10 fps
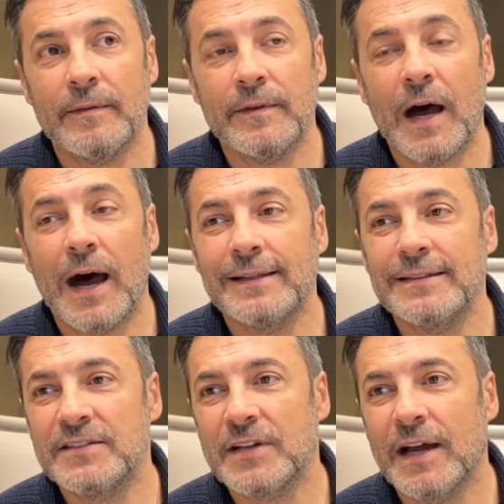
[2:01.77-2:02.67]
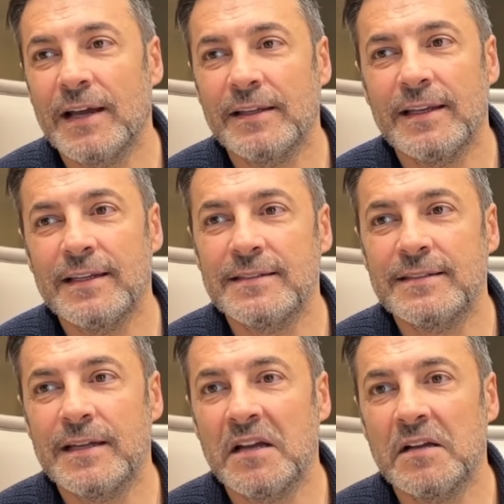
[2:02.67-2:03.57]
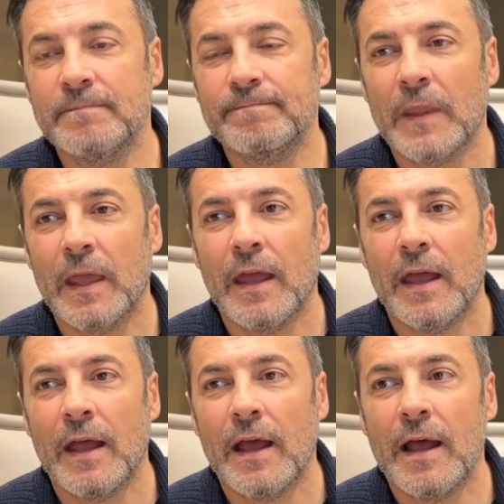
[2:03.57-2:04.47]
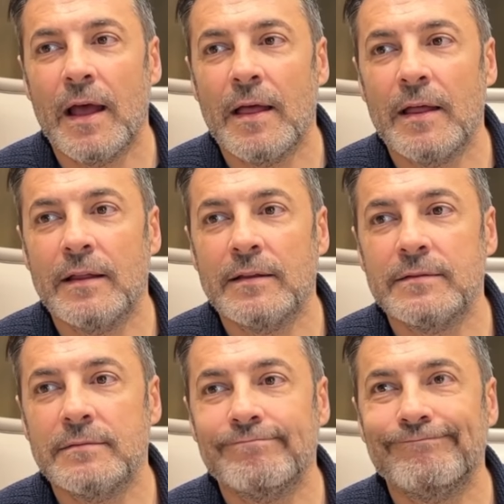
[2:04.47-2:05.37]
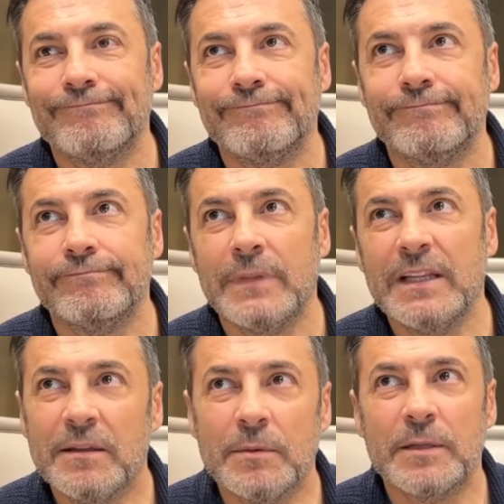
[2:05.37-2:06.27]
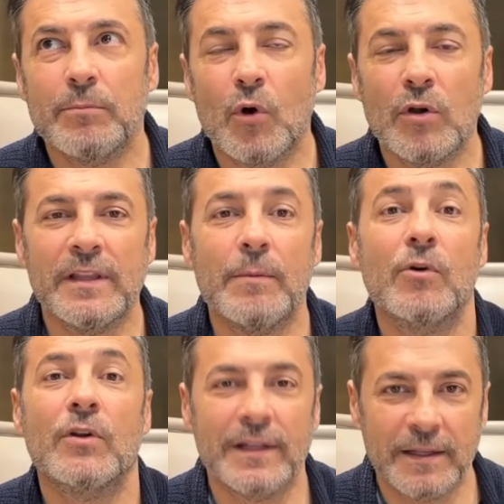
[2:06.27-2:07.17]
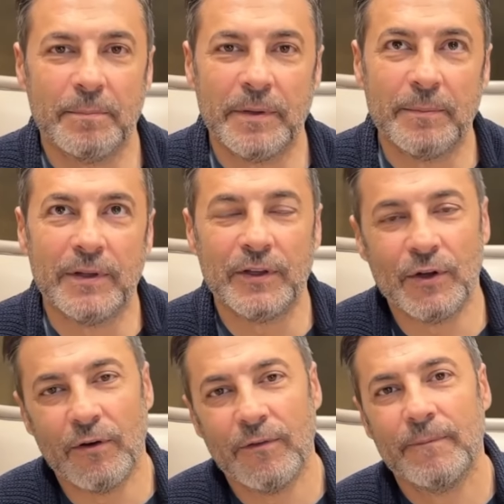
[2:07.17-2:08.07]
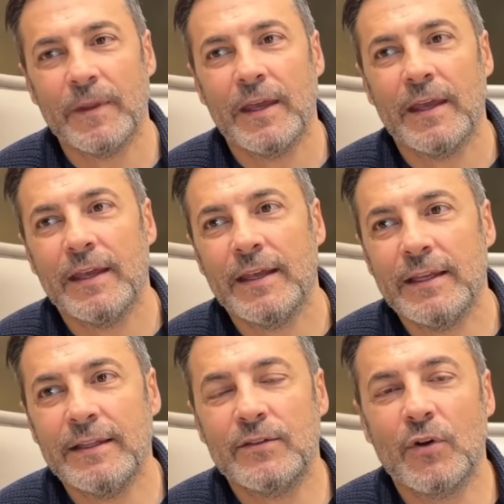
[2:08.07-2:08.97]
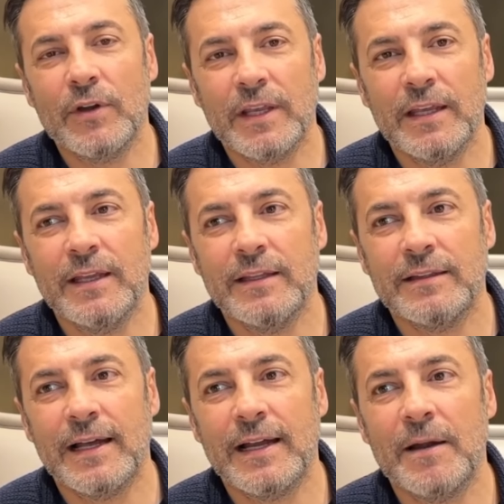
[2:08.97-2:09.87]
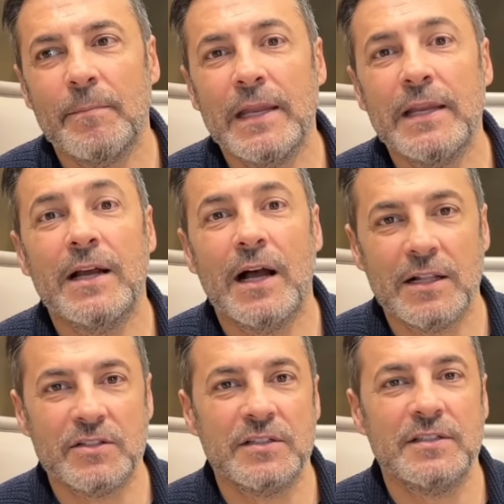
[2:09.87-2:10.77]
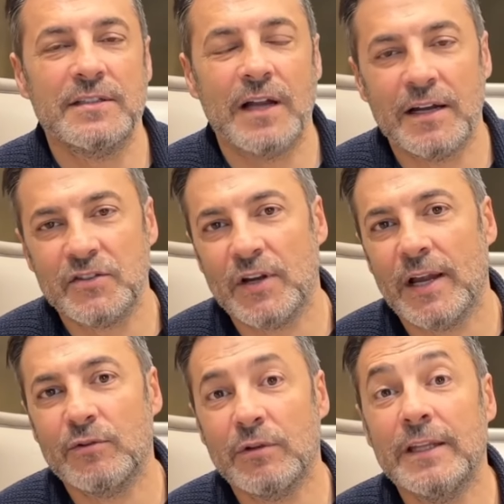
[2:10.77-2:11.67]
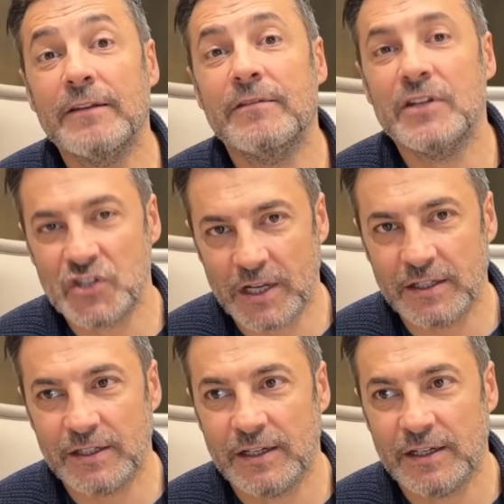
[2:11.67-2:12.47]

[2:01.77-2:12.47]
the other side is uh, a uh, little bit more democratic people, you know. In Turkey, there are many cultures are trying to live each other.